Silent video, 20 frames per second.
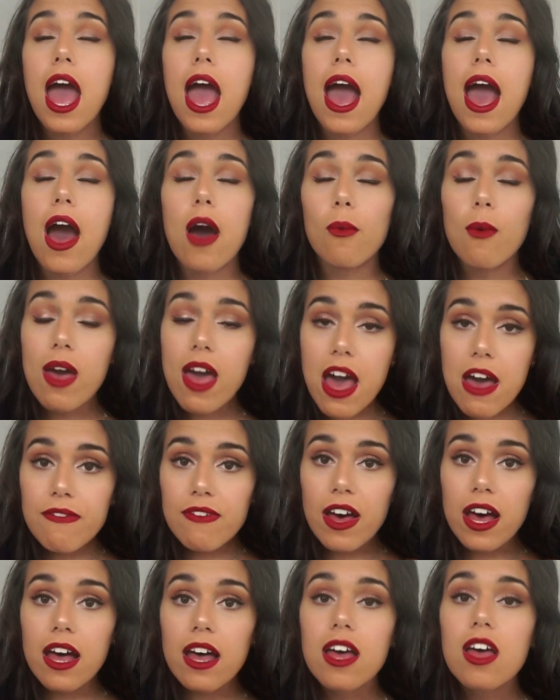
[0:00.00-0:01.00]

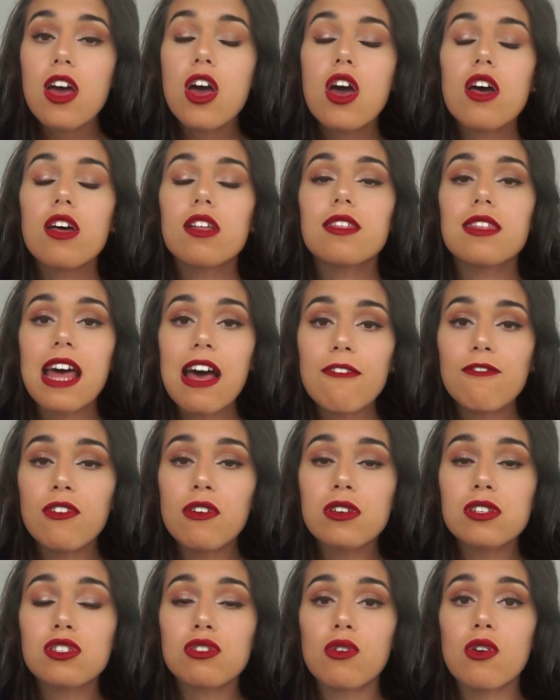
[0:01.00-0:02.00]
However, that
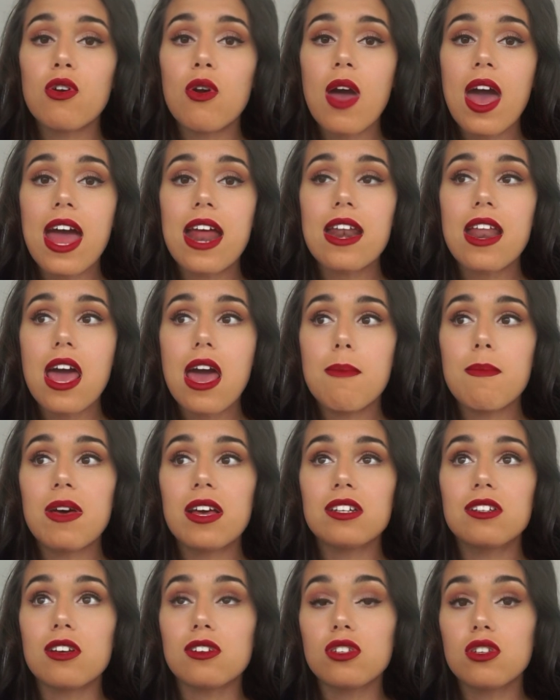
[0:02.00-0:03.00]
falls through, and
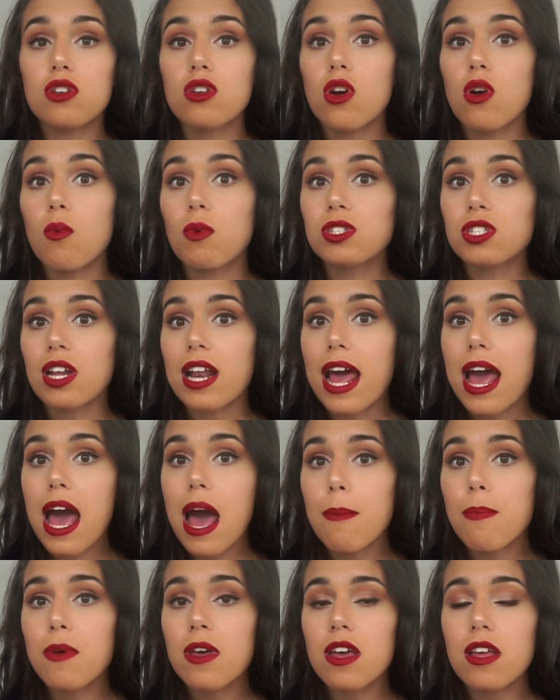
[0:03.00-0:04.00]
Emma doesn't know what's gonna
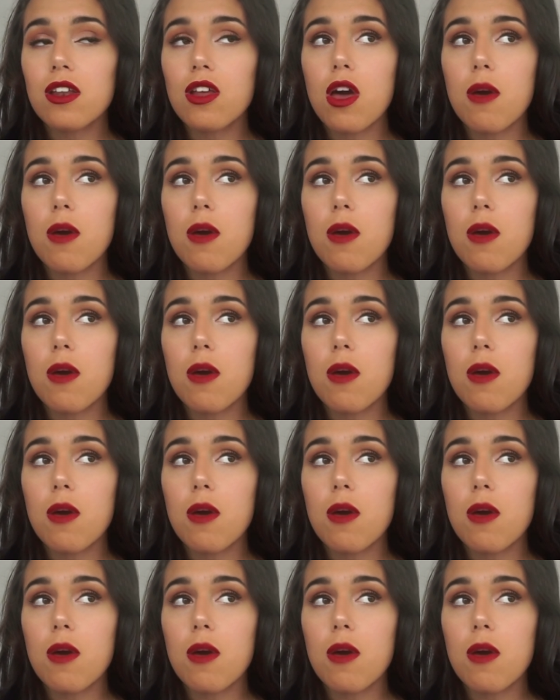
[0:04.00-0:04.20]
happen.